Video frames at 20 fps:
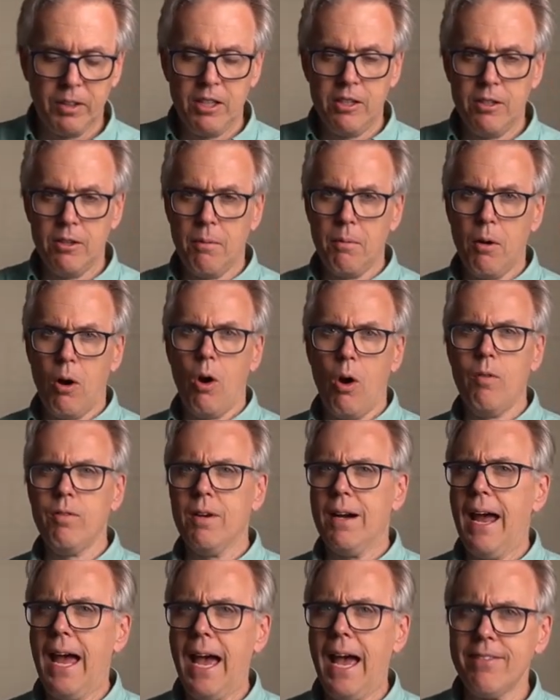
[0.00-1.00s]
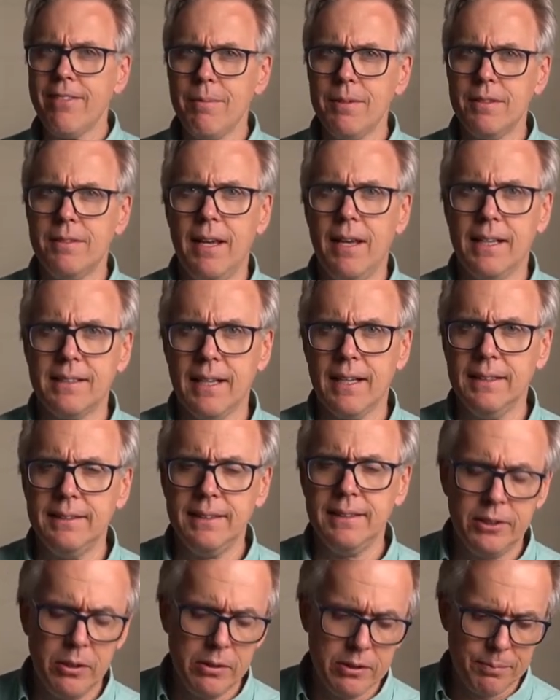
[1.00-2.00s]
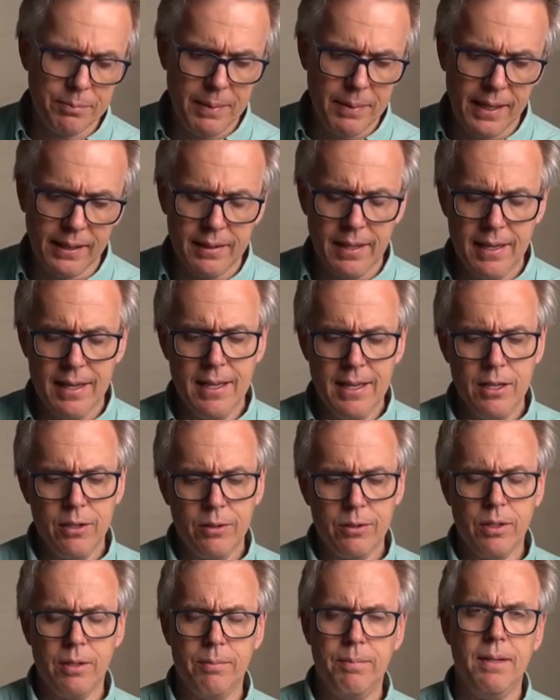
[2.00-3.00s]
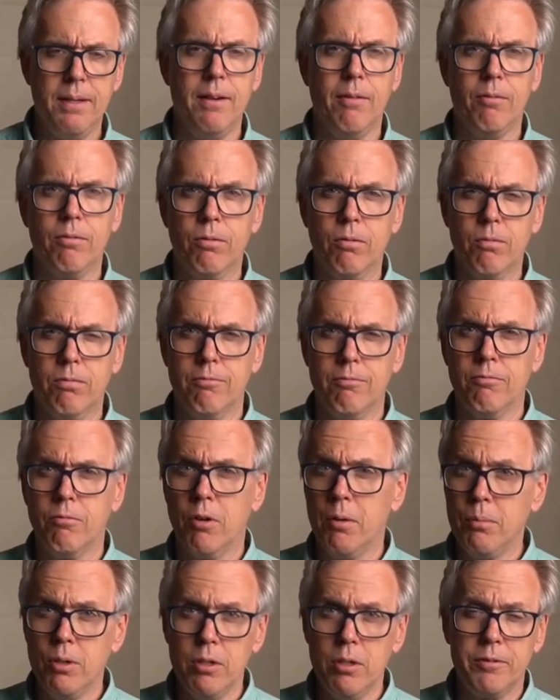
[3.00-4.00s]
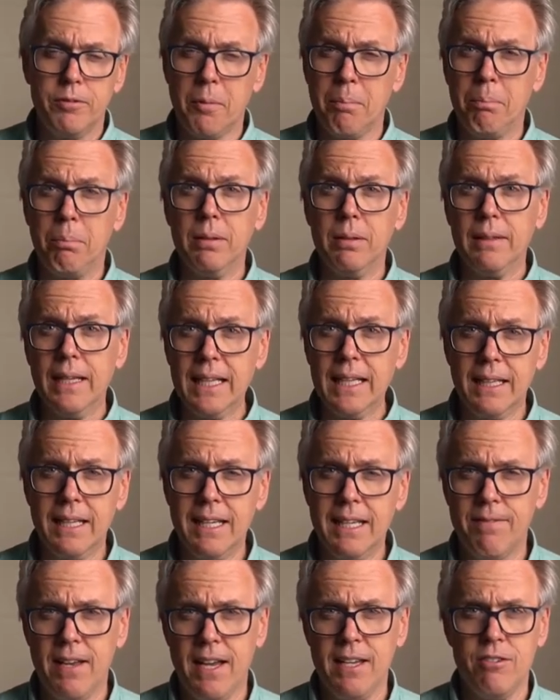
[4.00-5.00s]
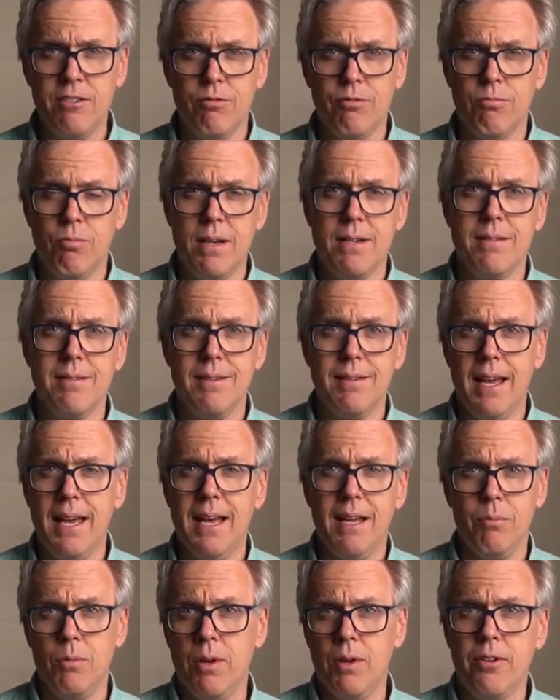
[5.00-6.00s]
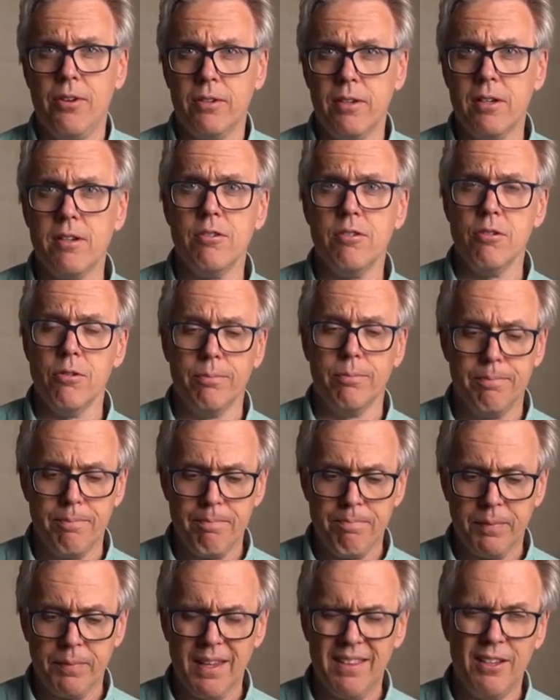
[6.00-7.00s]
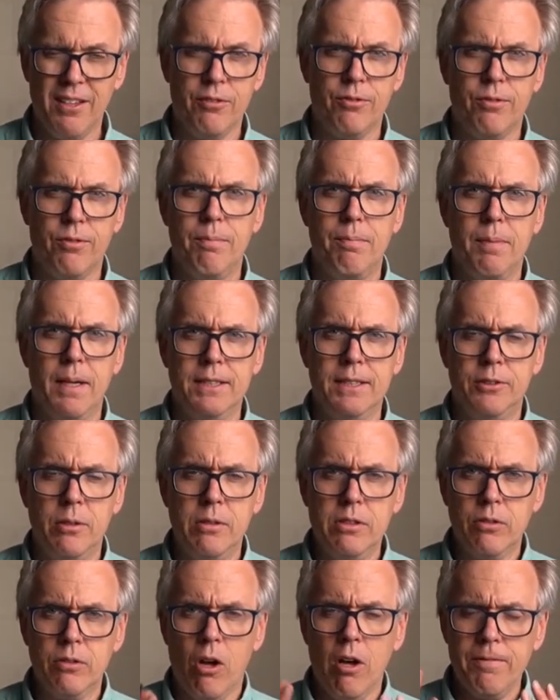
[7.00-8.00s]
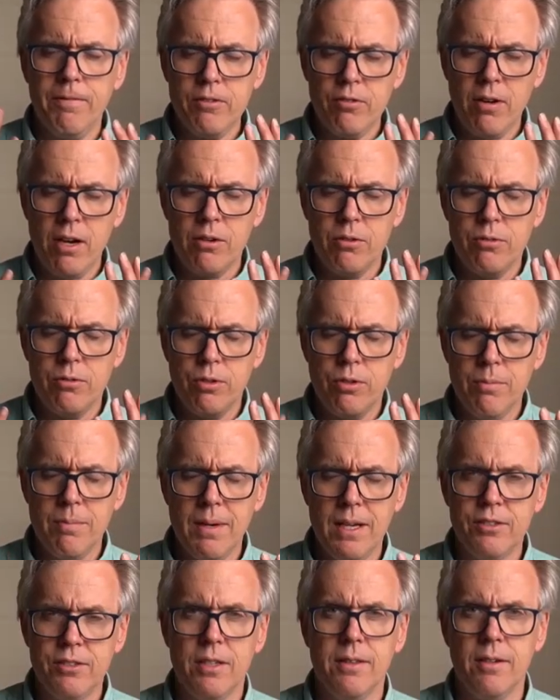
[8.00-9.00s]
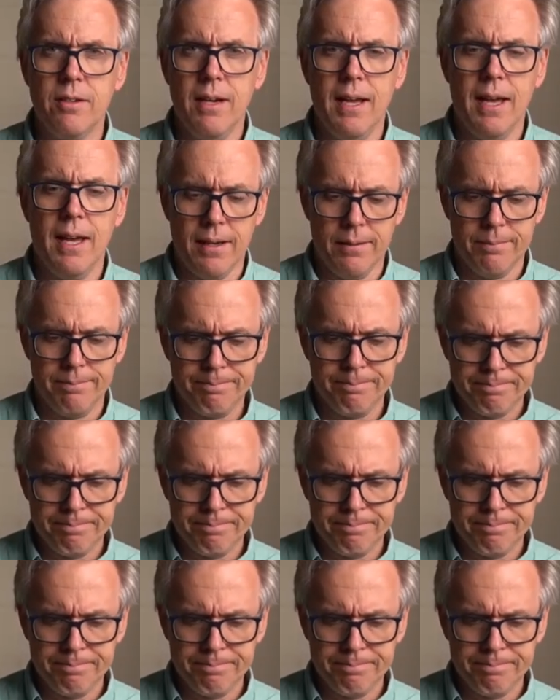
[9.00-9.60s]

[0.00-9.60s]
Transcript: You know, over half the mistakes that I see students make could have been removed completely if they had just written down what they're going to do. Students often try to do too much in their head.